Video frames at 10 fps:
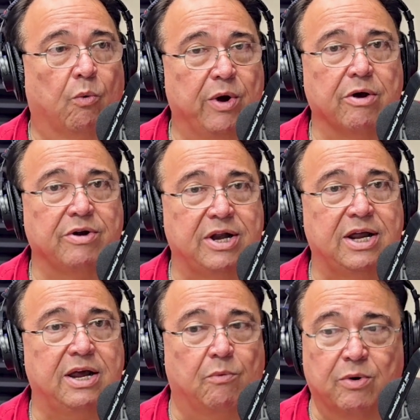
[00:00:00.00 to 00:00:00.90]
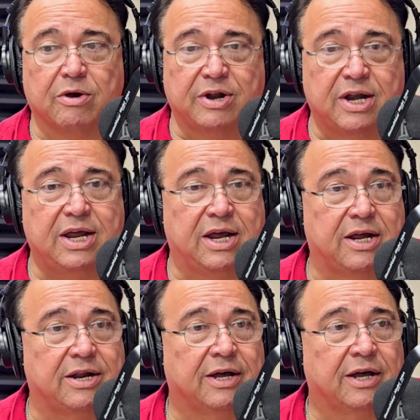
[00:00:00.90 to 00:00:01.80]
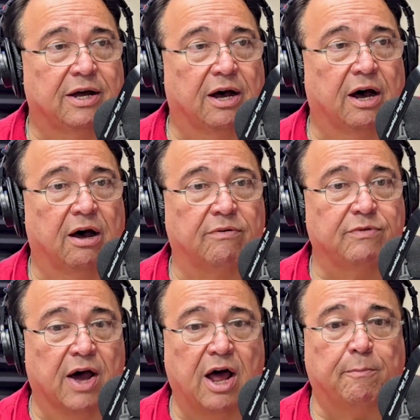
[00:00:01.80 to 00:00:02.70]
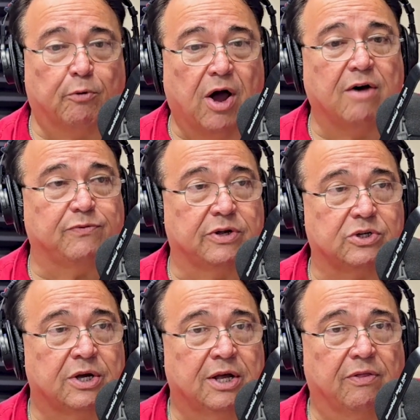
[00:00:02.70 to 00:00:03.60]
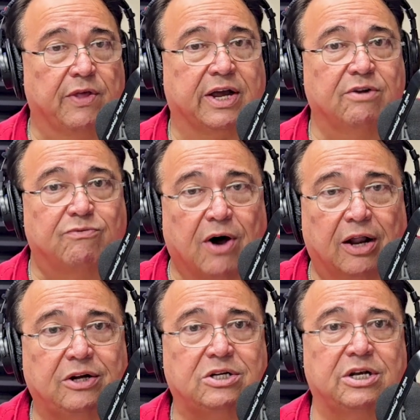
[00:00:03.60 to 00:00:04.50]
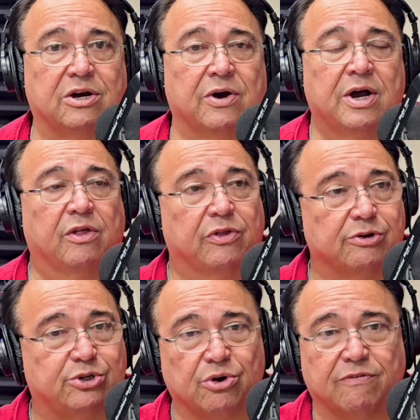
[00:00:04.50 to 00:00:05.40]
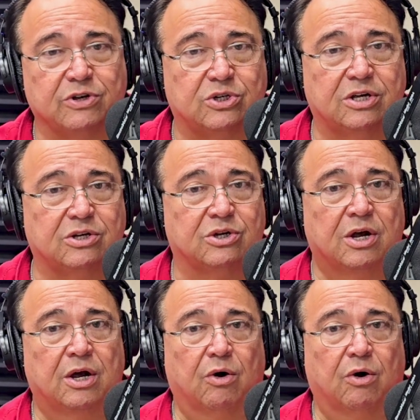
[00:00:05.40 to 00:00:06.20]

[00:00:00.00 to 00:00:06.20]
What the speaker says: we're in need of nonprofits that can volunteer their services